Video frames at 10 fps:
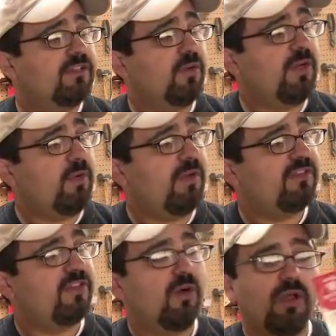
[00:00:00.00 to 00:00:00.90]
So
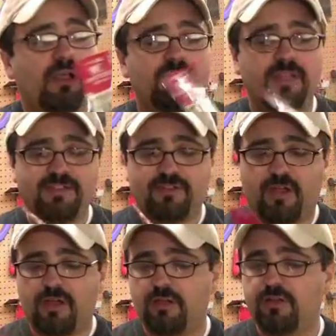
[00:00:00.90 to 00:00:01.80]
anyways, though, let's
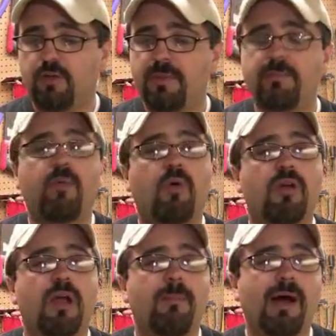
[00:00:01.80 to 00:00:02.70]
talk a little bit
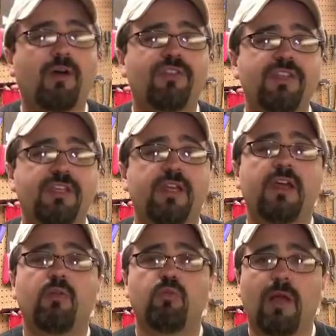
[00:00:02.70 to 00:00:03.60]
more about the
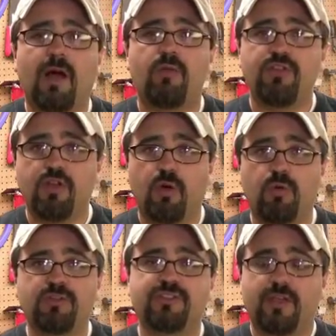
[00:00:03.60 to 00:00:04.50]
round
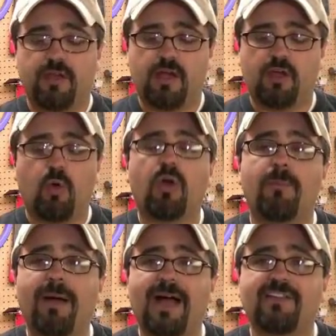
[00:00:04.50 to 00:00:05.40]
nose uh,
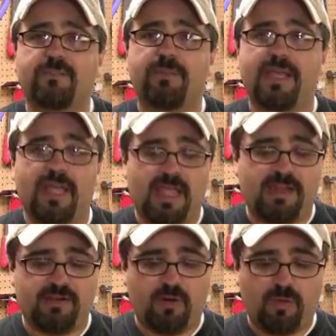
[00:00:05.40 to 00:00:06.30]
core box bit.
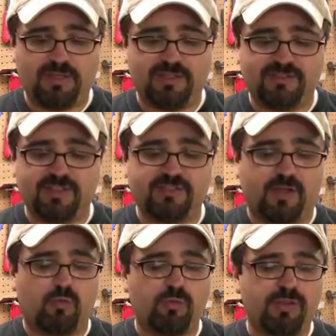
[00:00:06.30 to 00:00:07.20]
And you know what? This is
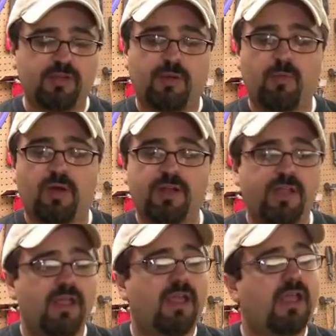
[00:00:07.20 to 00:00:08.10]
a really great
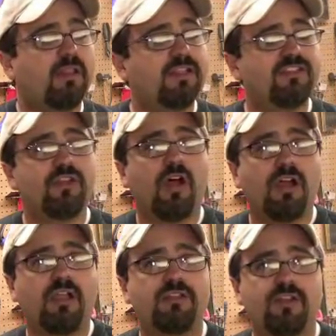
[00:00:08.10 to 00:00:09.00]
one. And let's
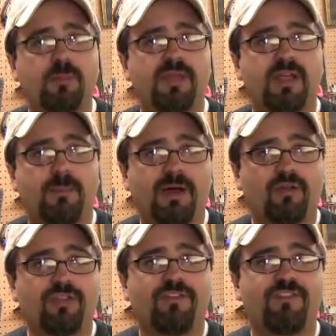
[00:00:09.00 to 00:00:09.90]
talk a little bit
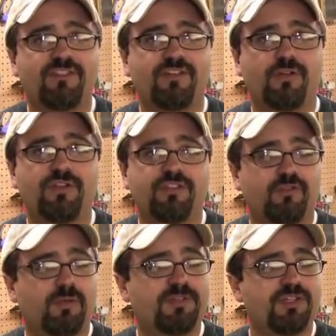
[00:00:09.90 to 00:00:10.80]
about the physical
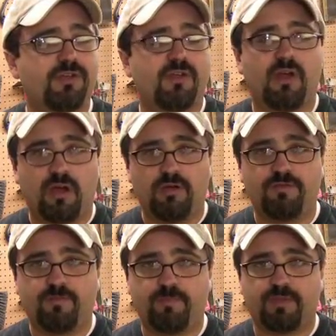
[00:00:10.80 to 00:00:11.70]
description
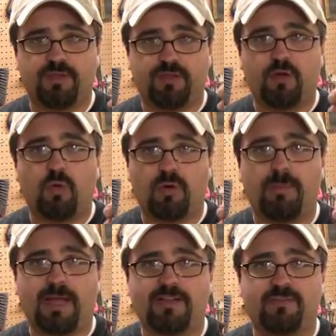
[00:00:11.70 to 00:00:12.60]
of the core
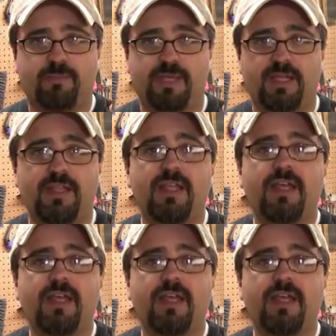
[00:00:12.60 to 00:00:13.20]
box bit.